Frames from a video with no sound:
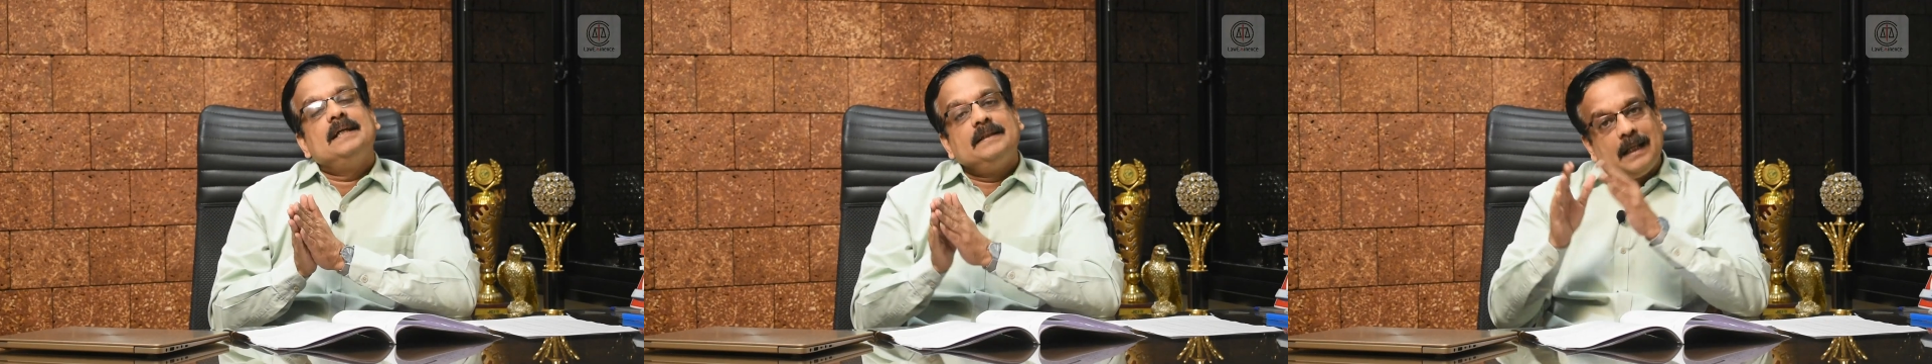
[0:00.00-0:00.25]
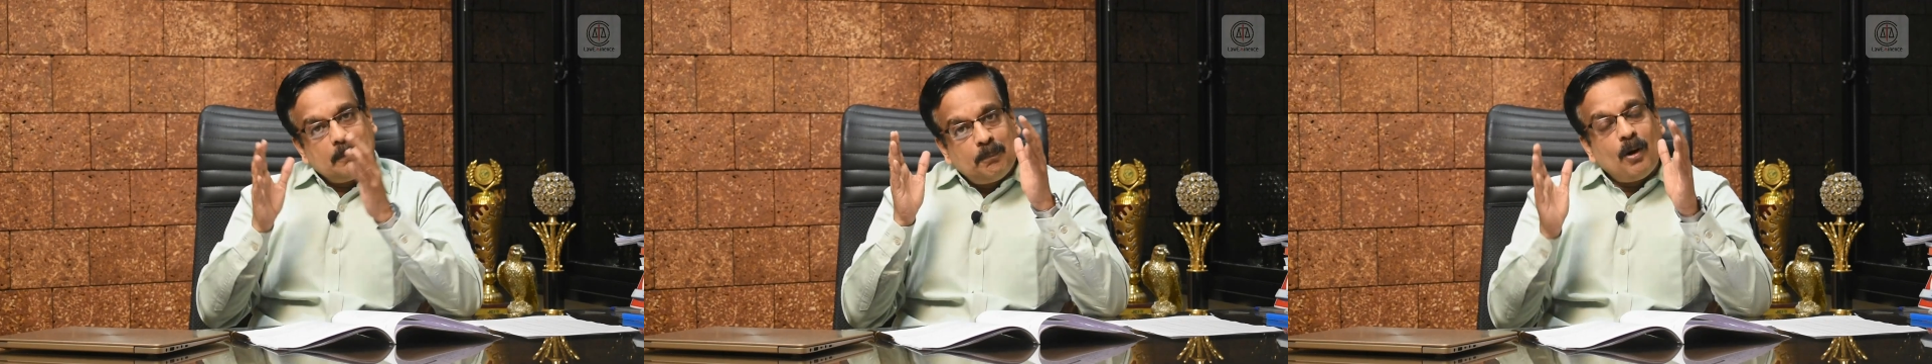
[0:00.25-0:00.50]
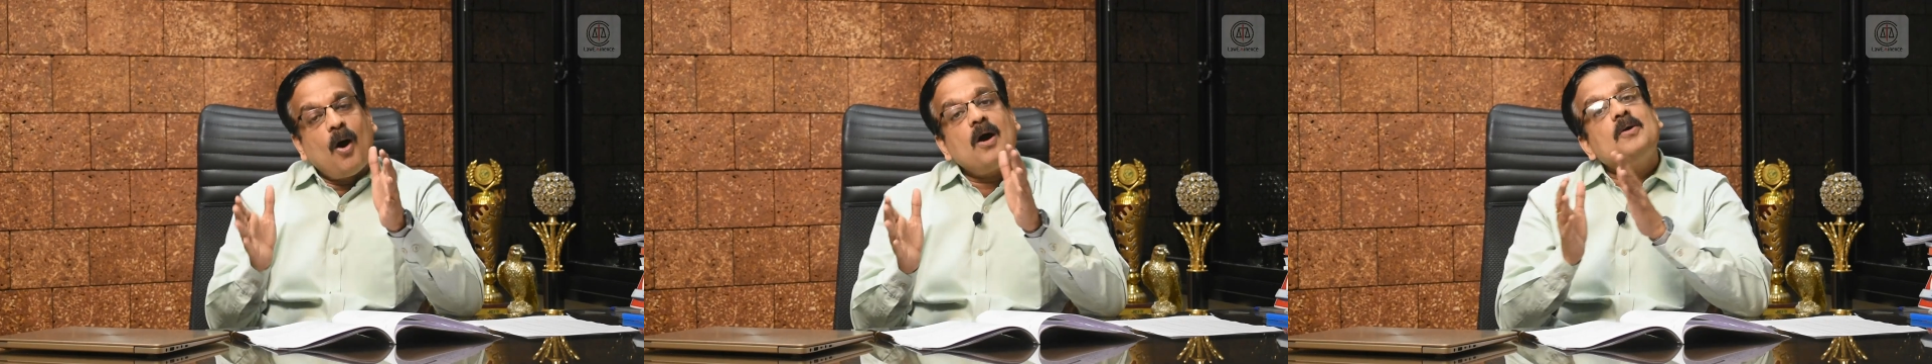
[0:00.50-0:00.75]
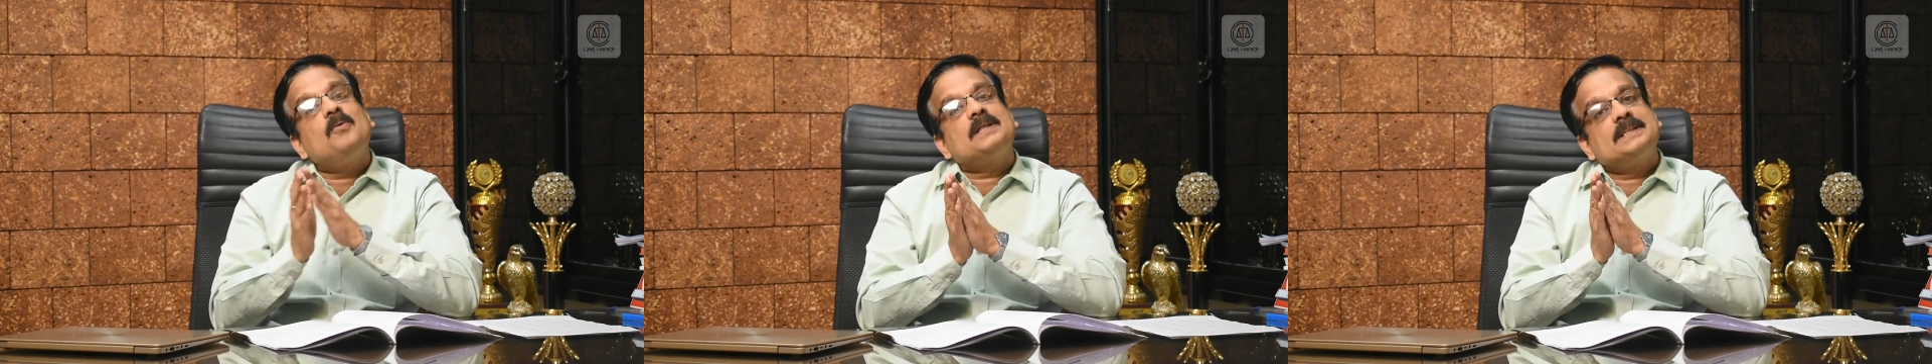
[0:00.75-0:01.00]
that
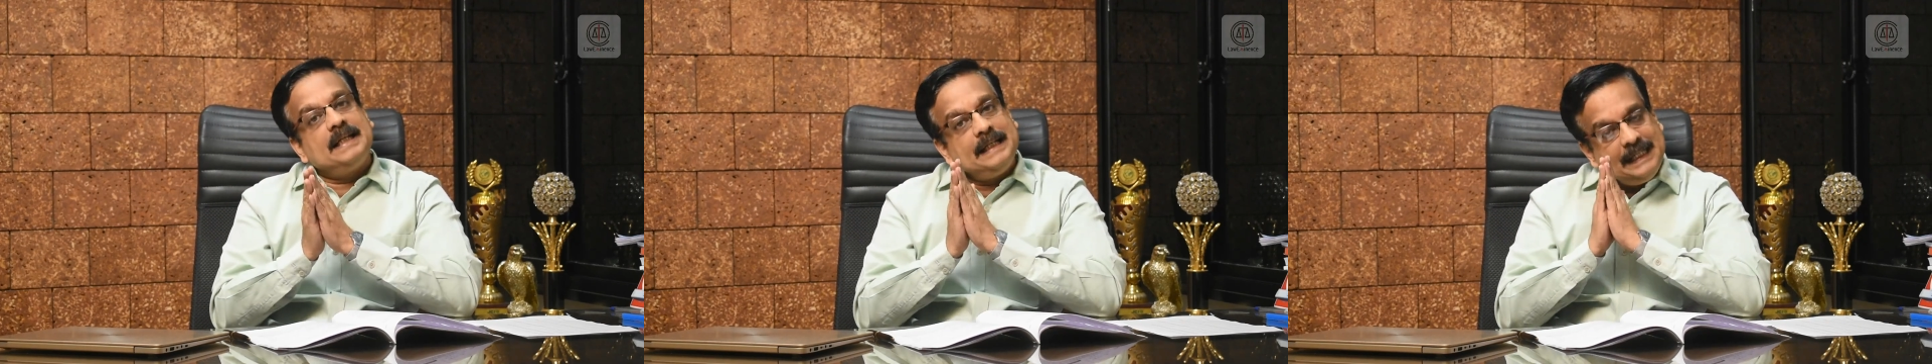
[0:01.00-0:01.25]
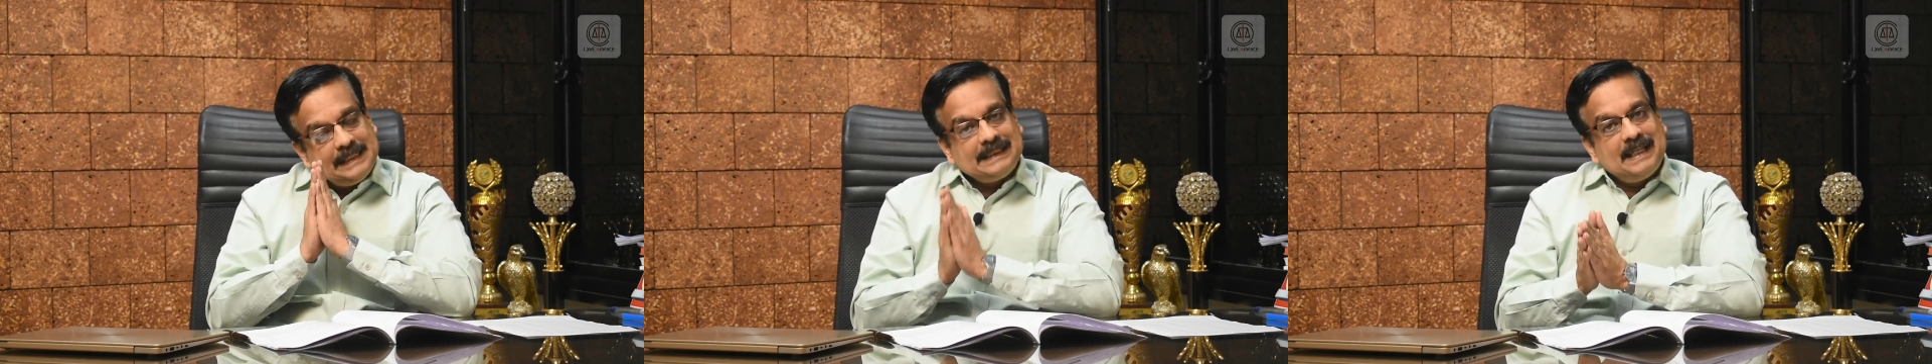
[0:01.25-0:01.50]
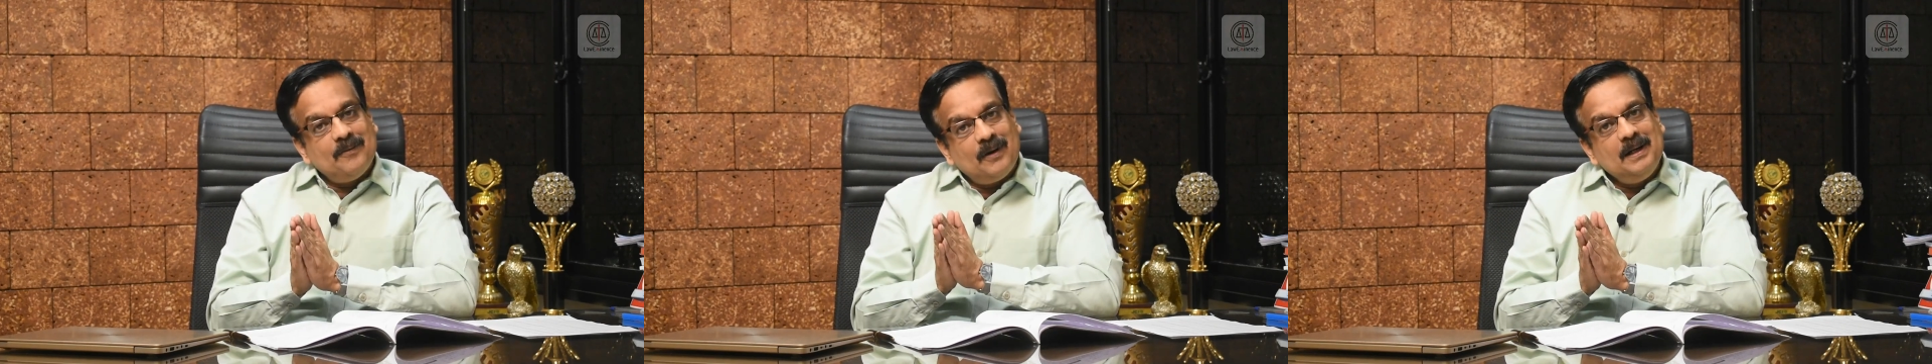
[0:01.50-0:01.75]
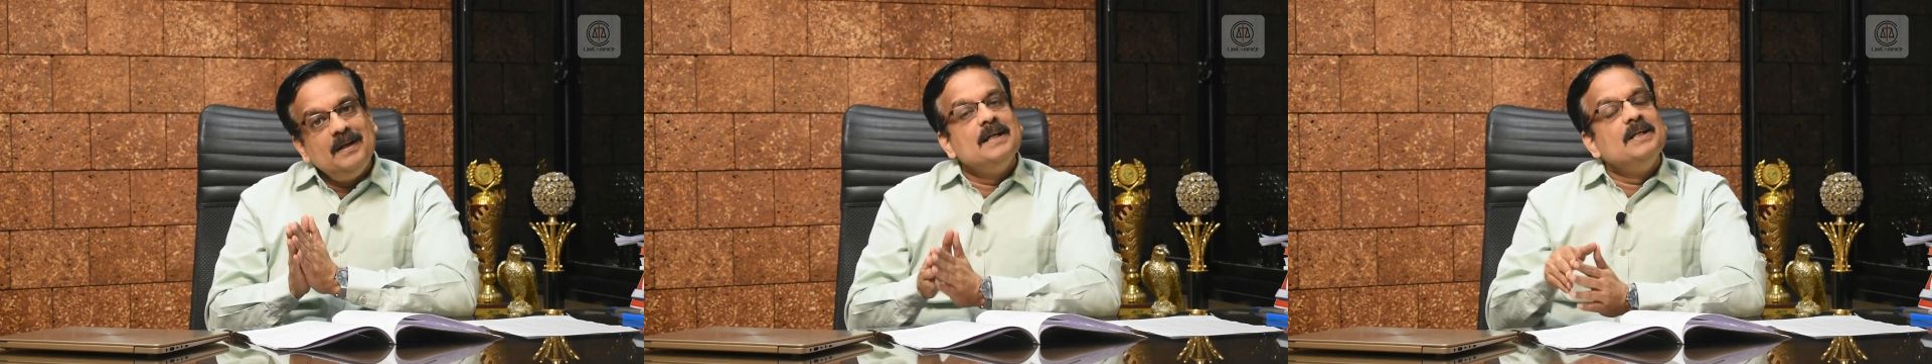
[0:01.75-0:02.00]
block was an easy one.